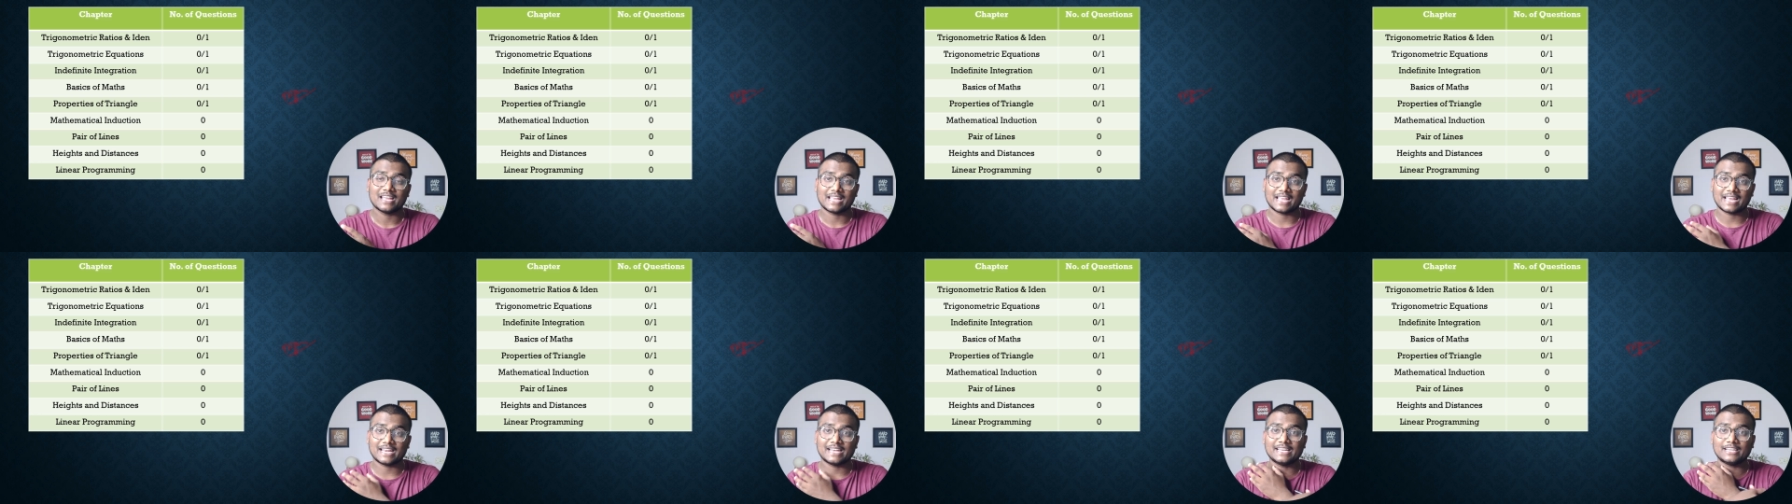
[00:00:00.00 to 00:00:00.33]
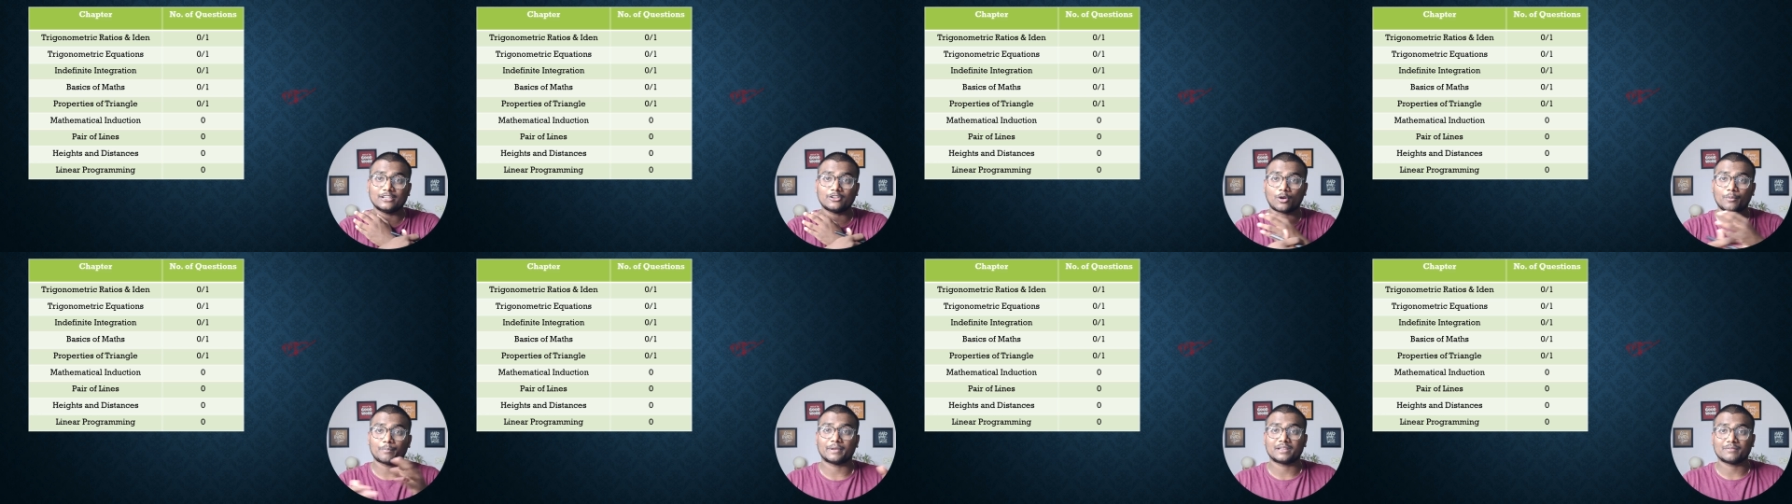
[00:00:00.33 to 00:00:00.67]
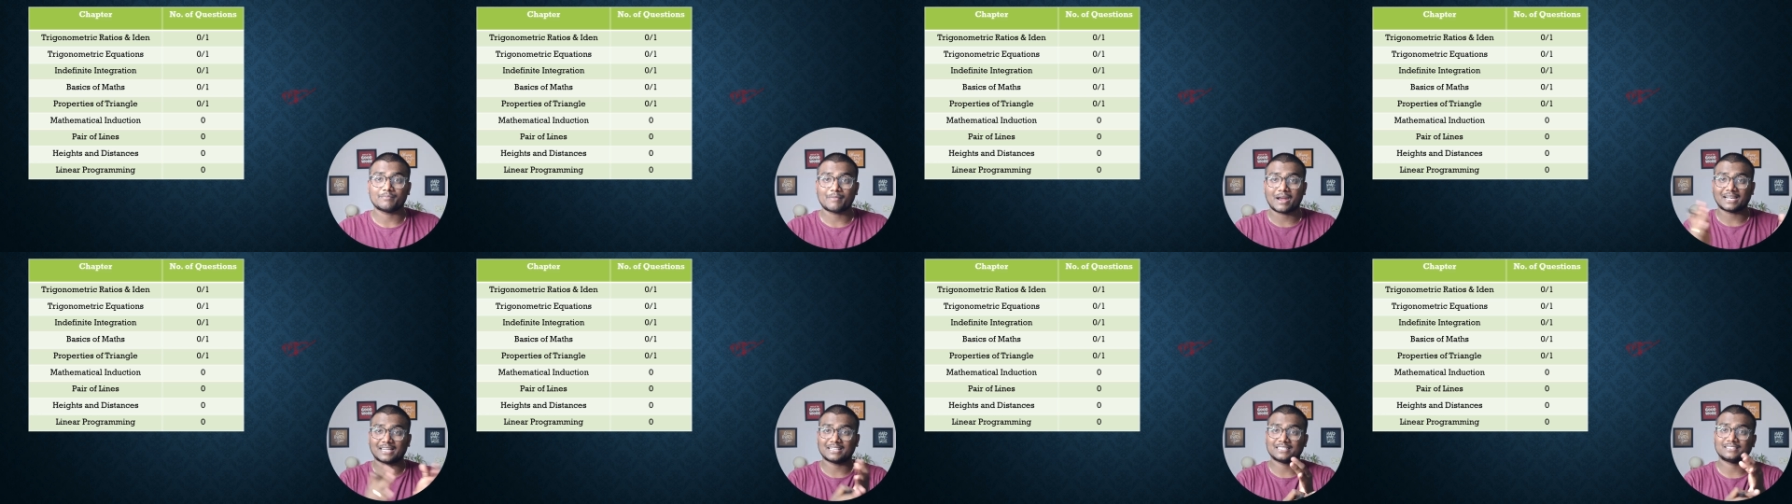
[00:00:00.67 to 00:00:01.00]
any topic,
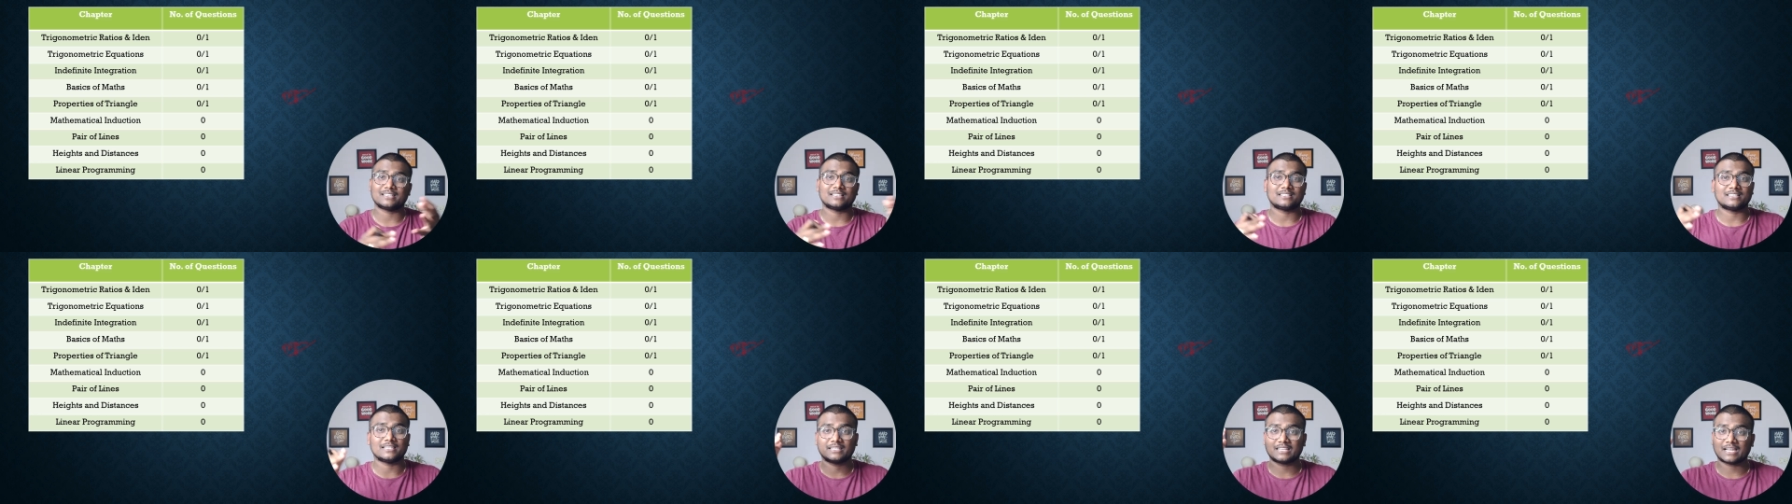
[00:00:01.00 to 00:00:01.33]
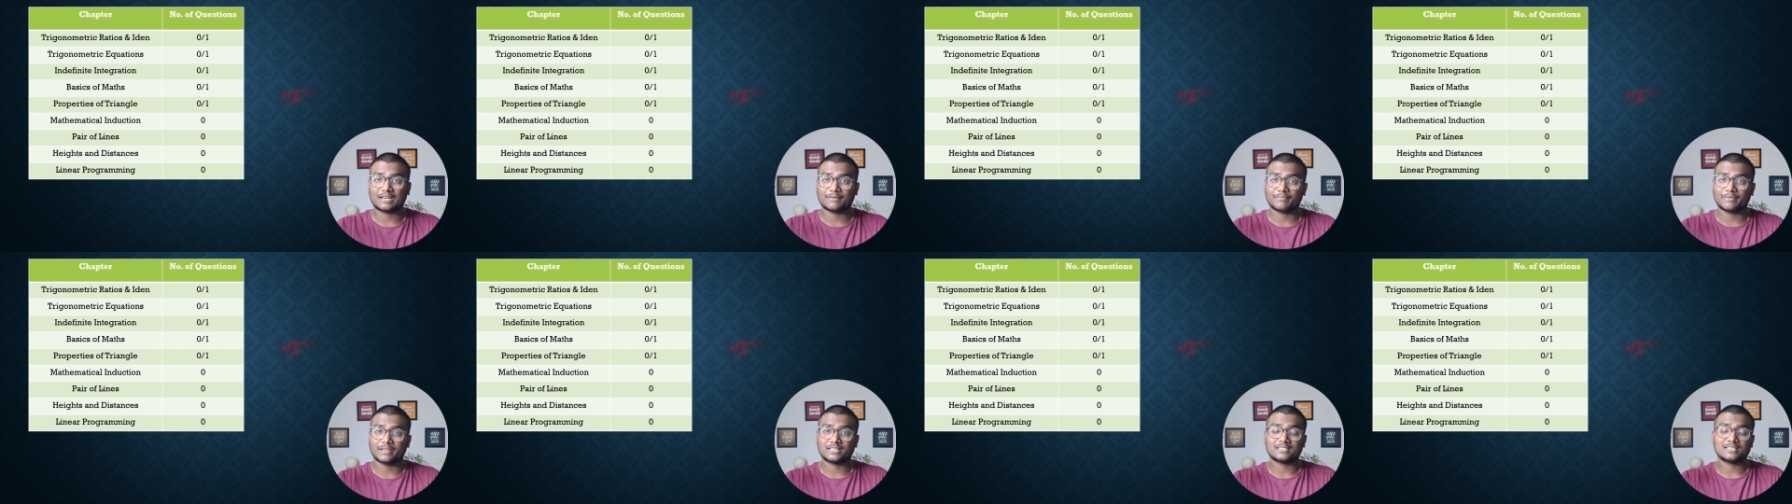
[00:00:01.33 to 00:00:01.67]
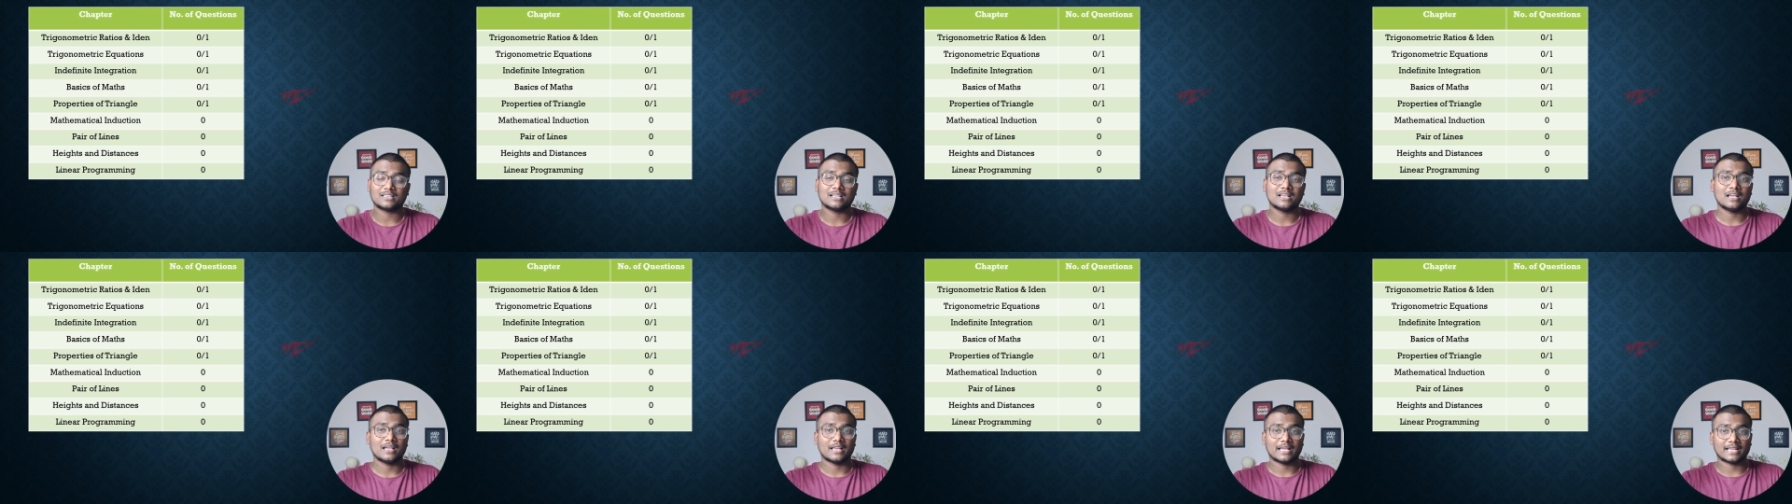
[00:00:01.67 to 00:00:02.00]
matrices, it can mix
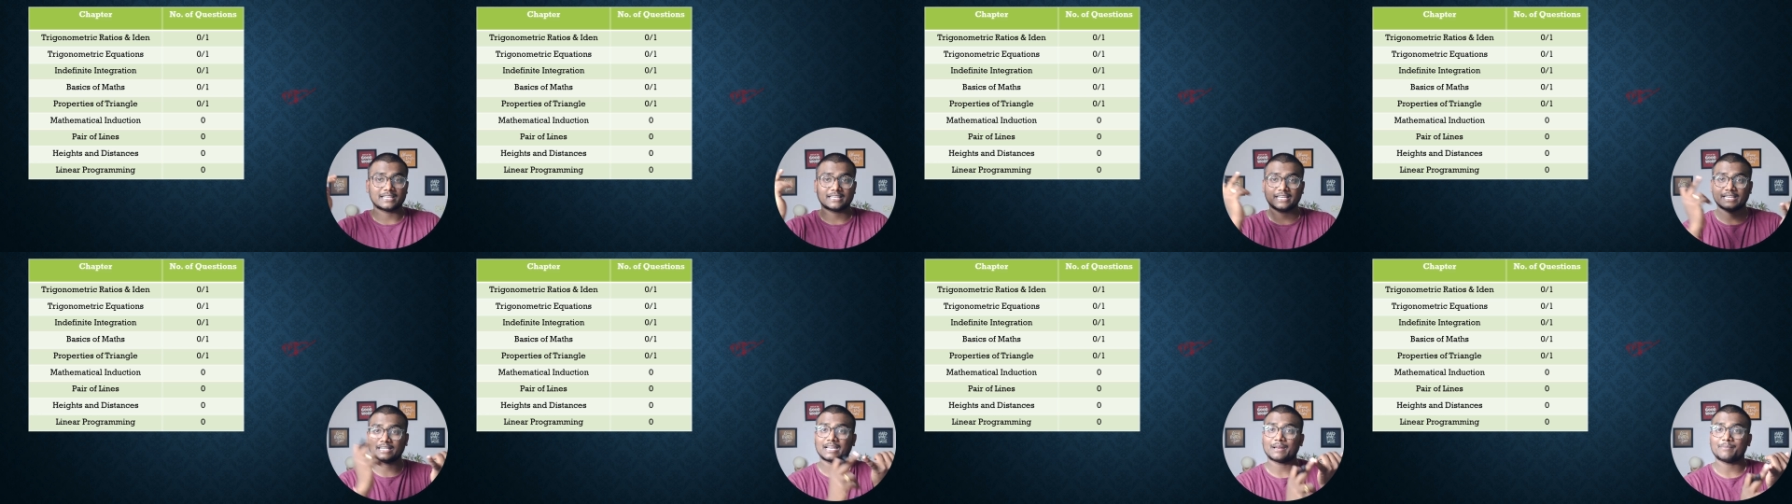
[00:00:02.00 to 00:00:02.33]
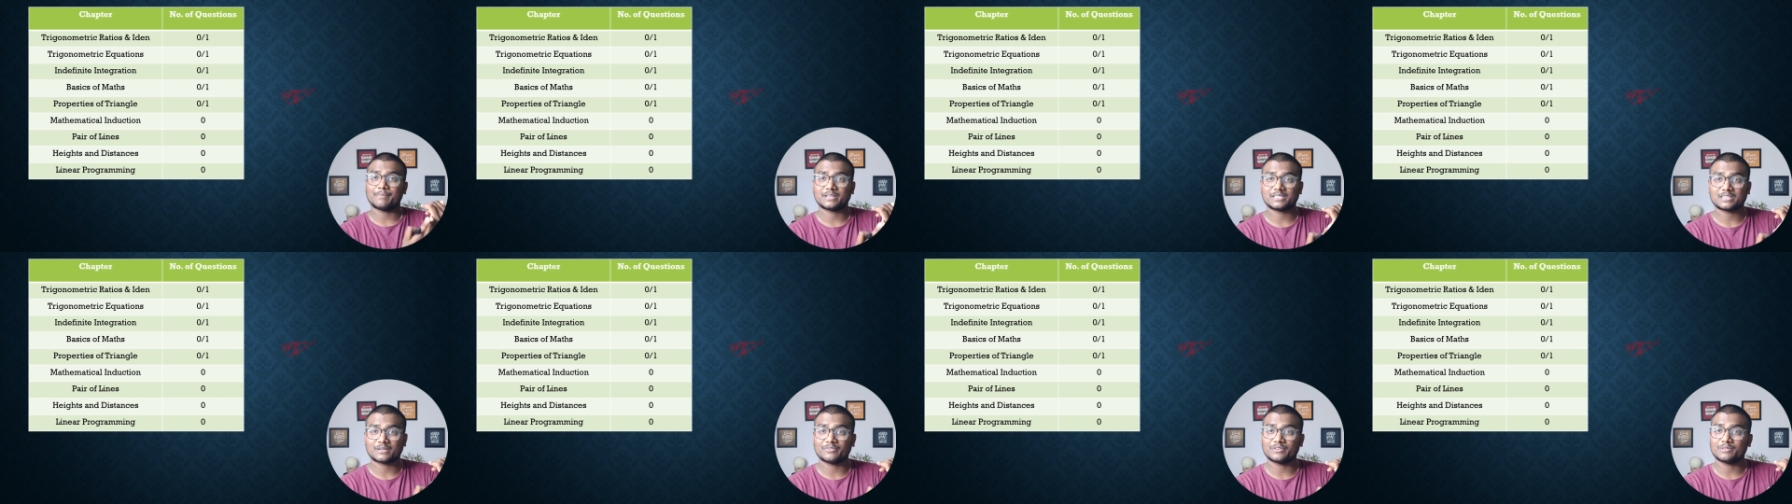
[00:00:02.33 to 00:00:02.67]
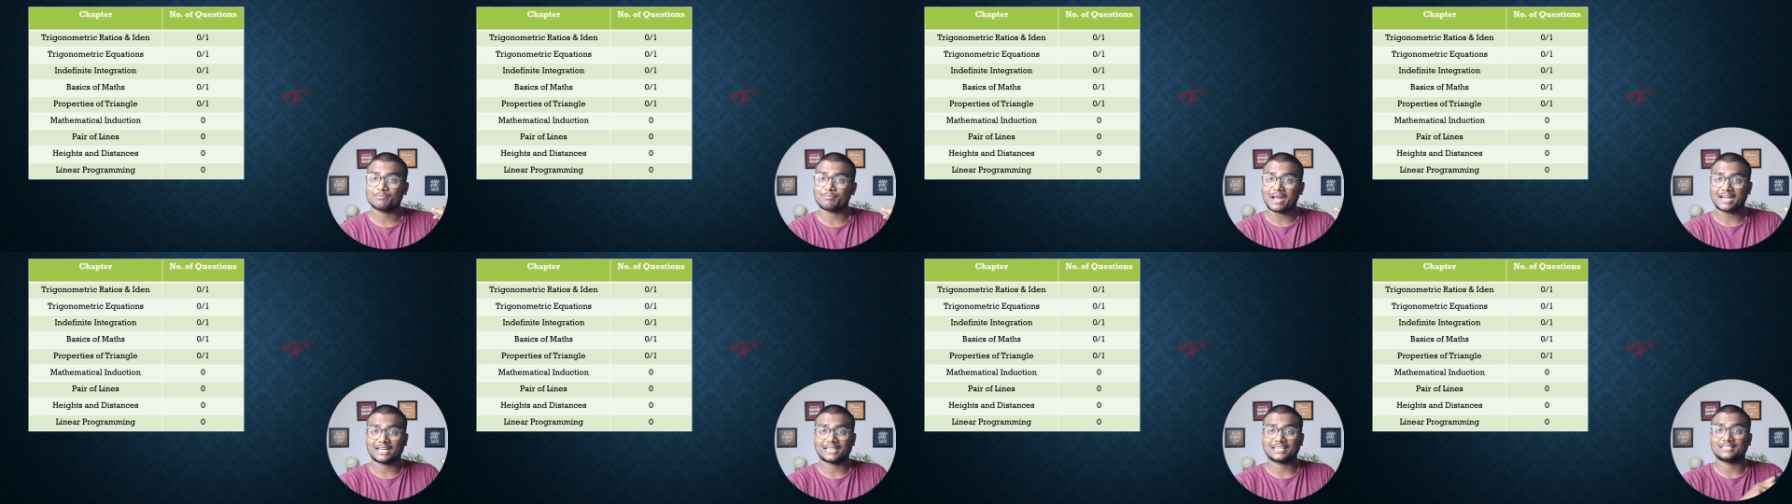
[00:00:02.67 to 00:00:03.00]
up with
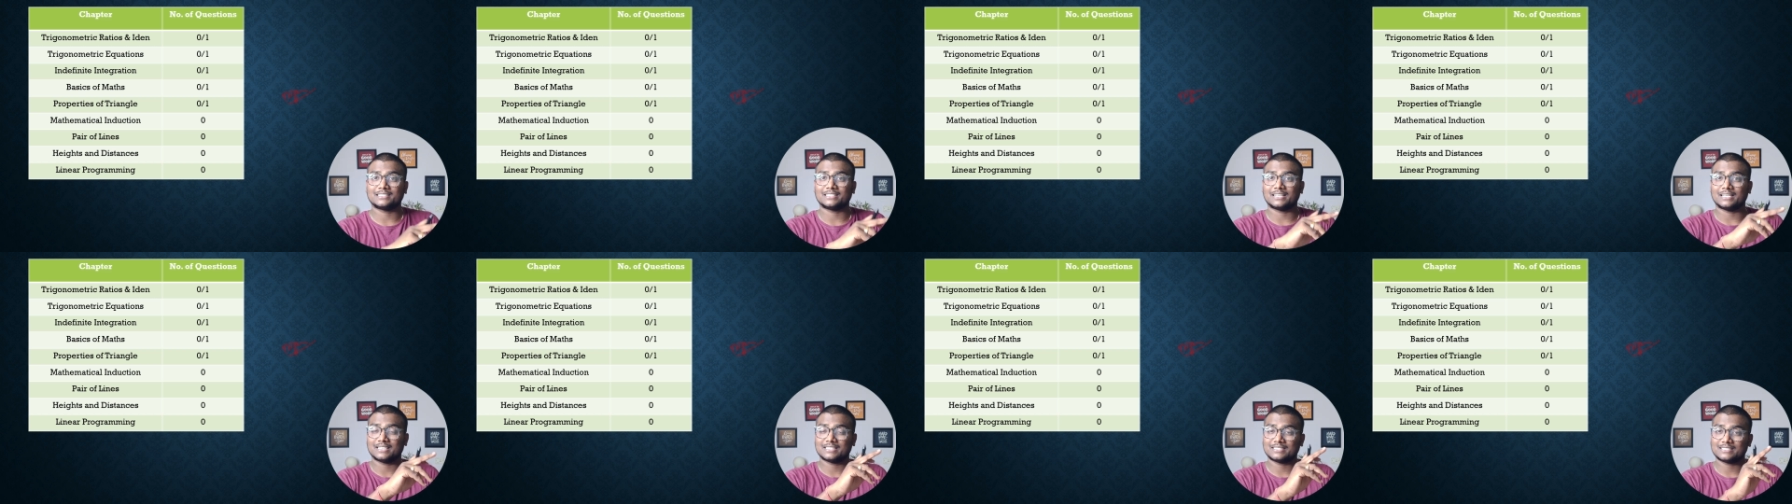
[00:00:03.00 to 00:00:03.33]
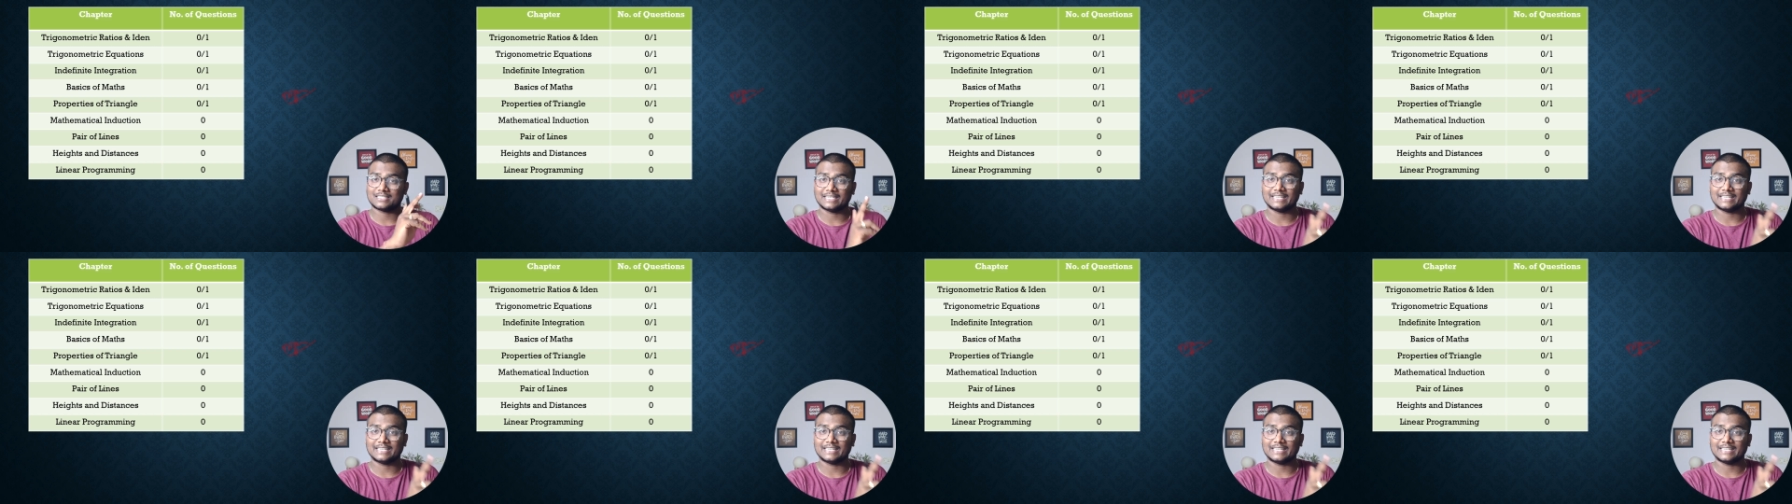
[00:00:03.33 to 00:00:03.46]
matrices,